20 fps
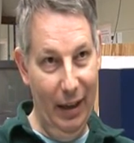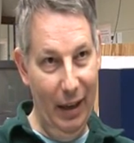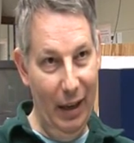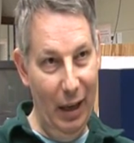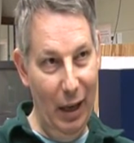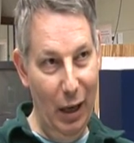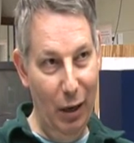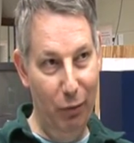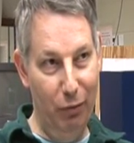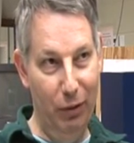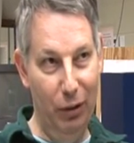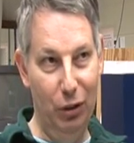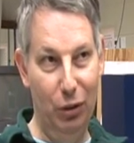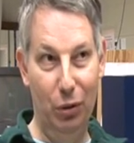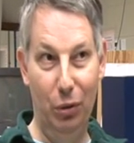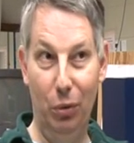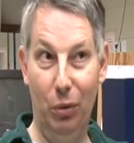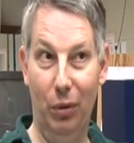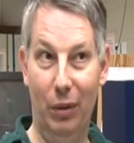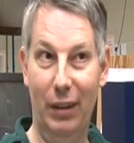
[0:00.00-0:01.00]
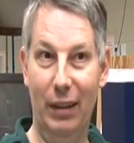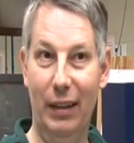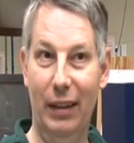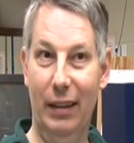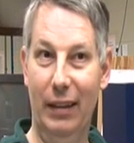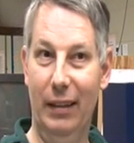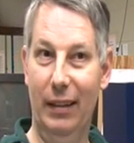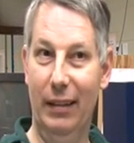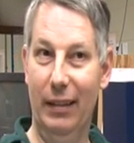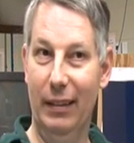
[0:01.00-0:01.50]
If it took
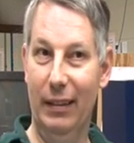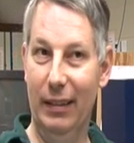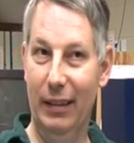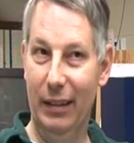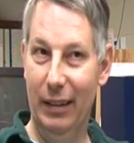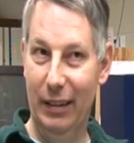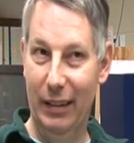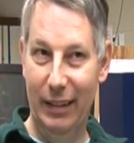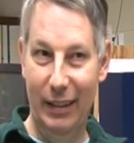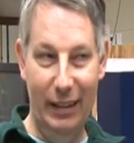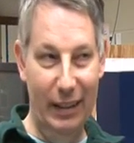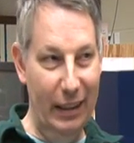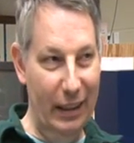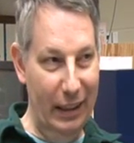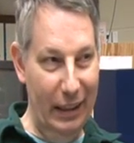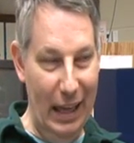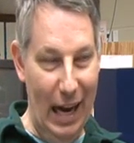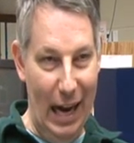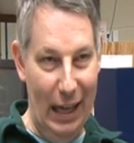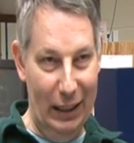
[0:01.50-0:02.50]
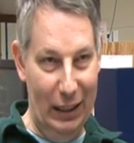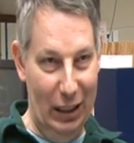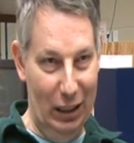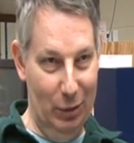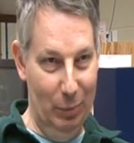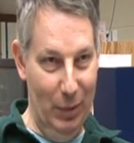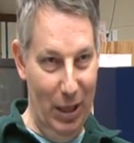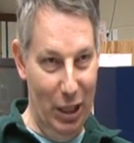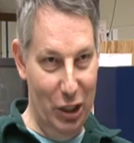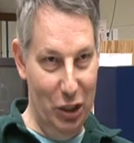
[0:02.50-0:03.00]
not as
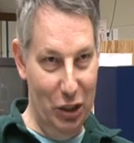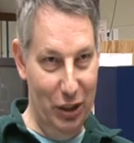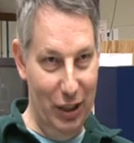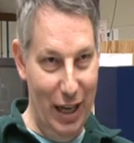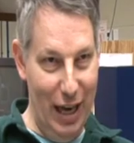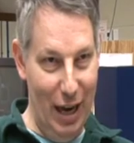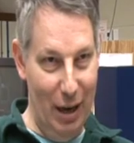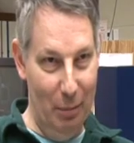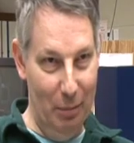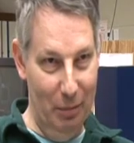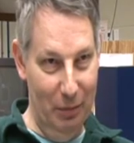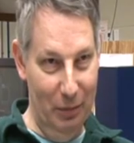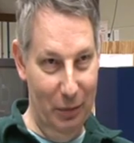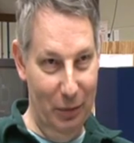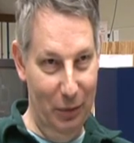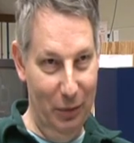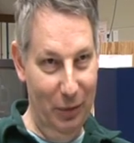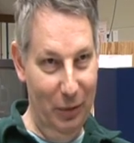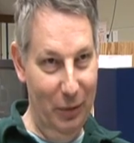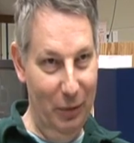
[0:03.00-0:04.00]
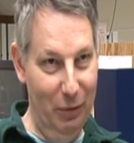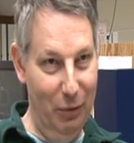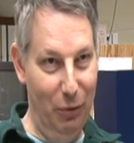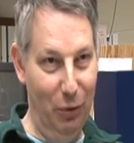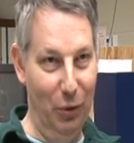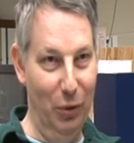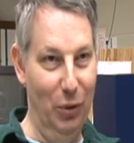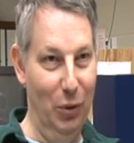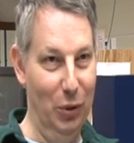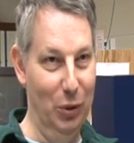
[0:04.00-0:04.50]
much time
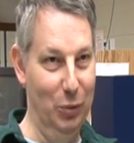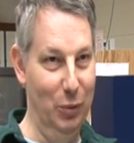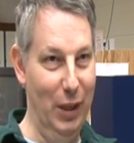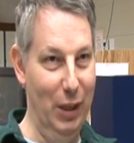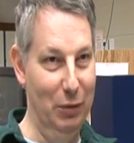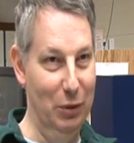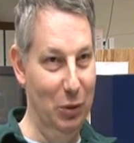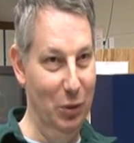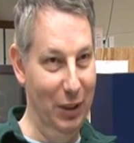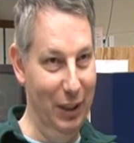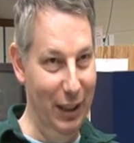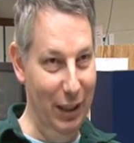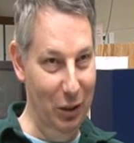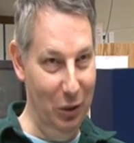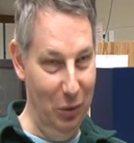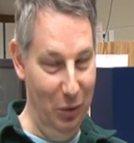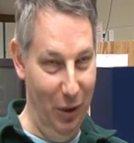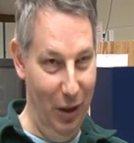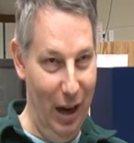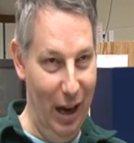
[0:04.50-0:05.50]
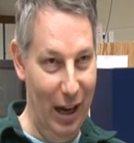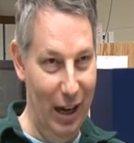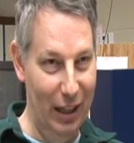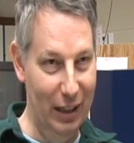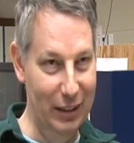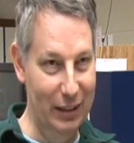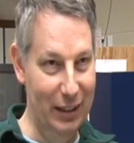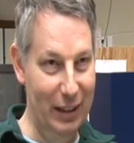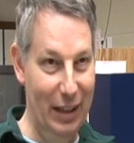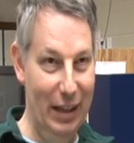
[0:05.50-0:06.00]
for those waves to get to
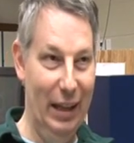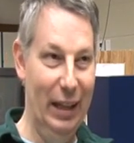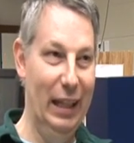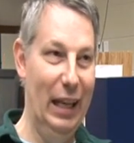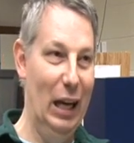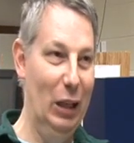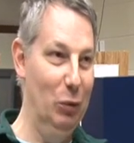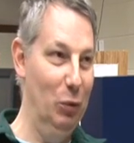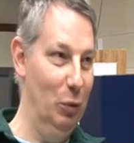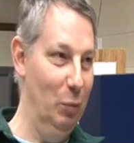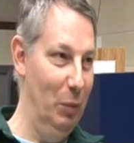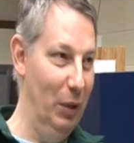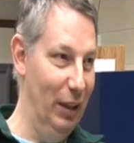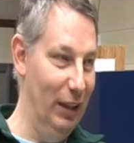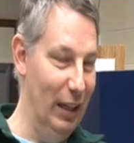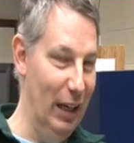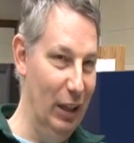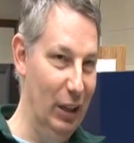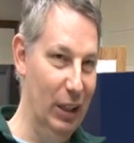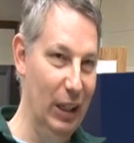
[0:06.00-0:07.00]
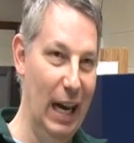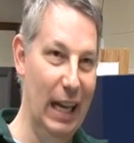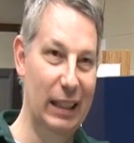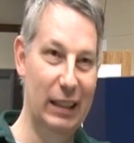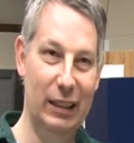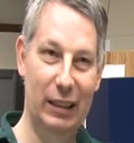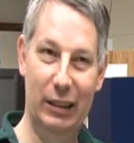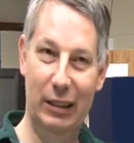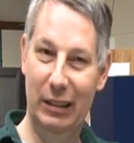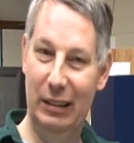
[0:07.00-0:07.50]
us, that would mean that that
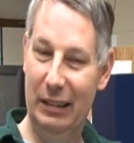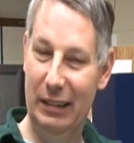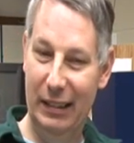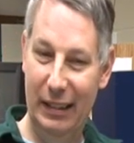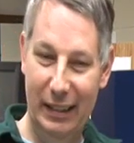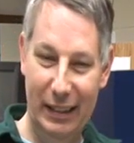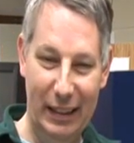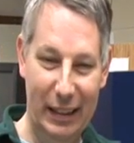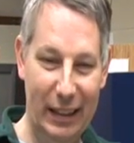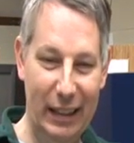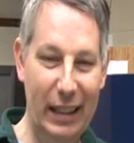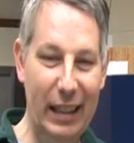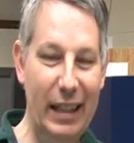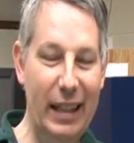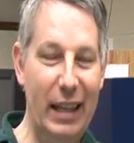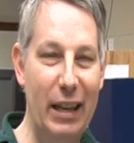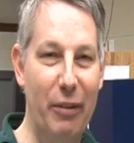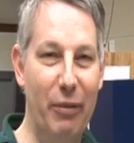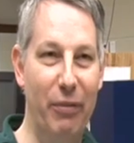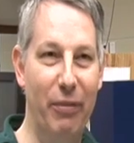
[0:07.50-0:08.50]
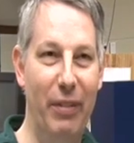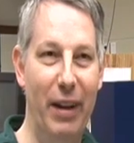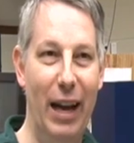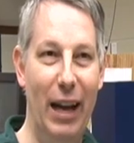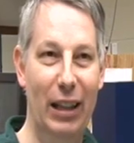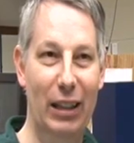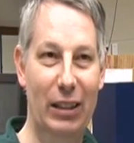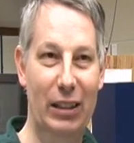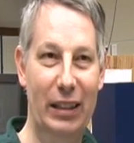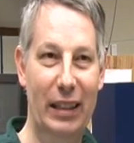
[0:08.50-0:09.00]

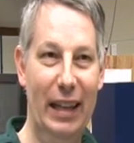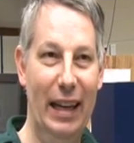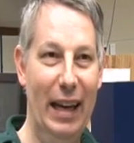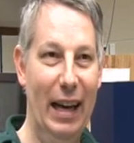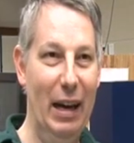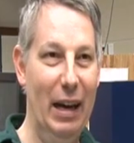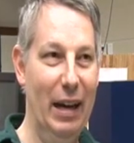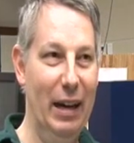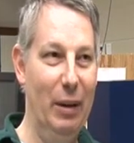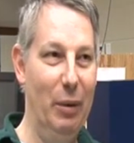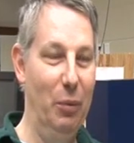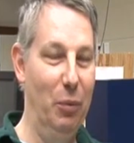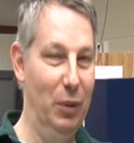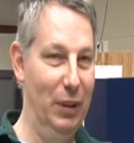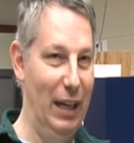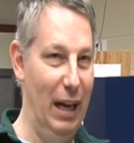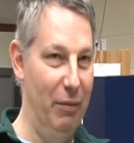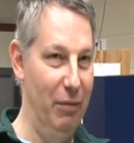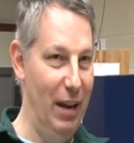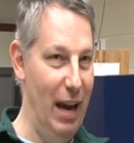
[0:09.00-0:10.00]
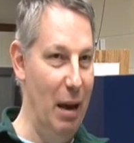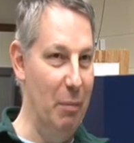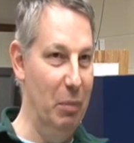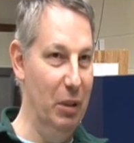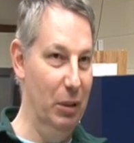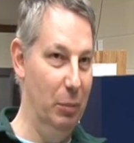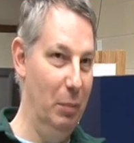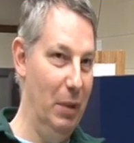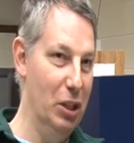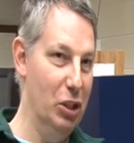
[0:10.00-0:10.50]
event would have
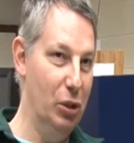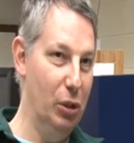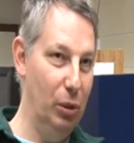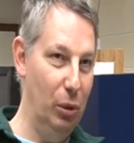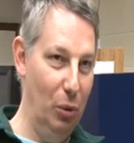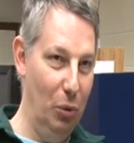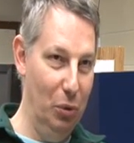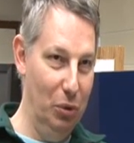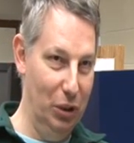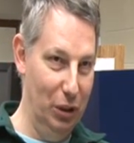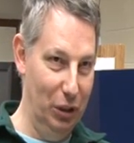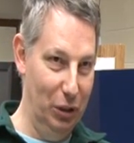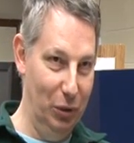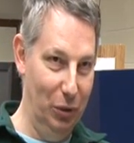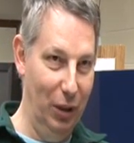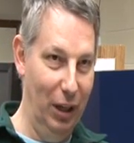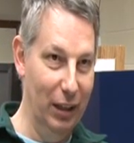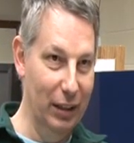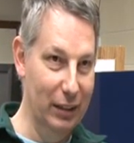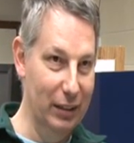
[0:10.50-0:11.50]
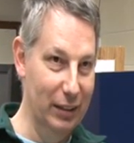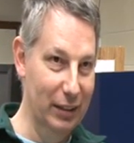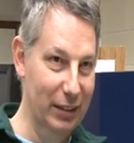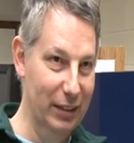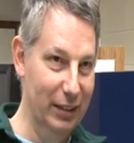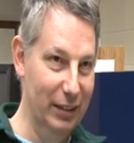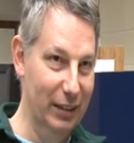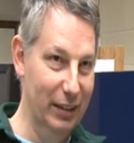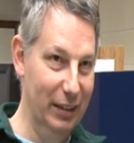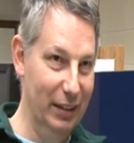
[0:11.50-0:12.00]
happened much closer to us.
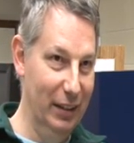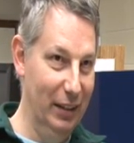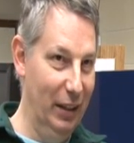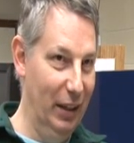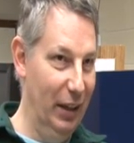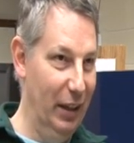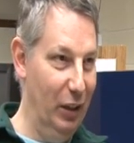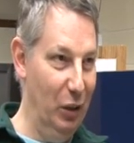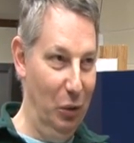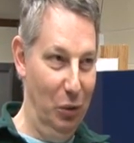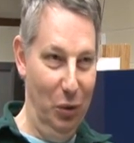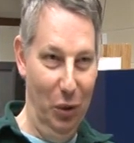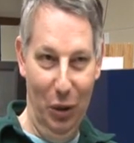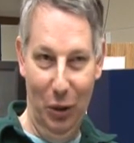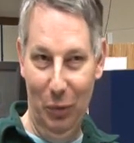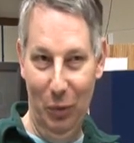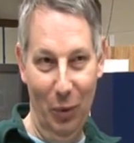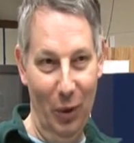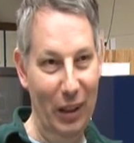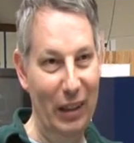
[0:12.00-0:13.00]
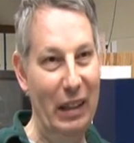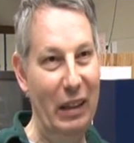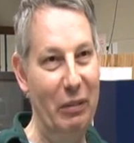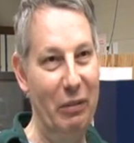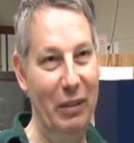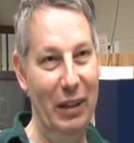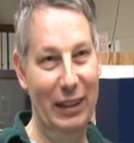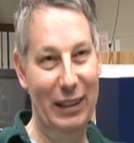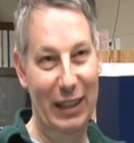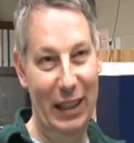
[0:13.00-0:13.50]
You don't want
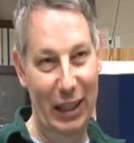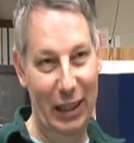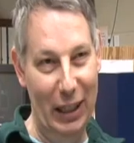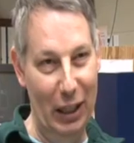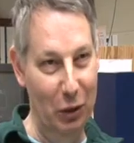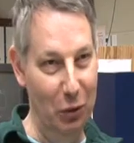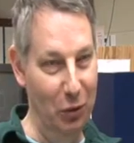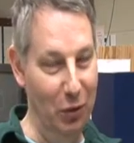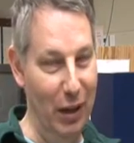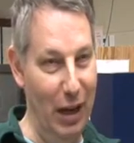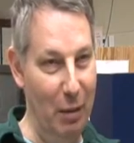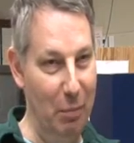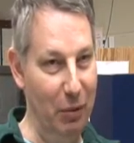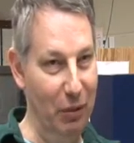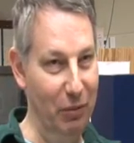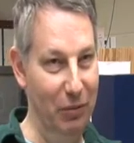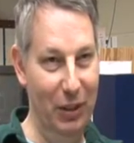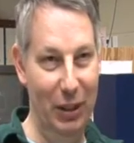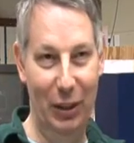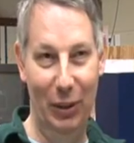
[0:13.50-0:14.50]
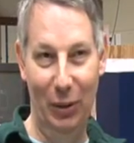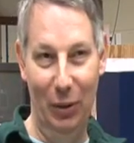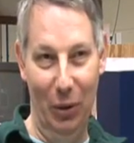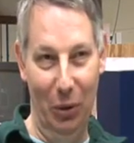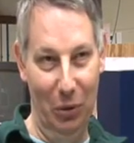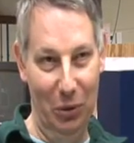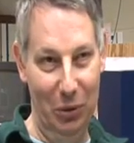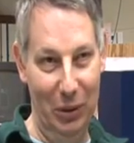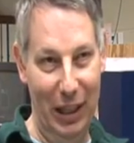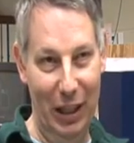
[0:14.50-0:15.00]
events like that to happen very
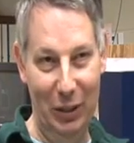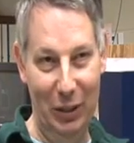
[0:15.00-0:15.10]
close to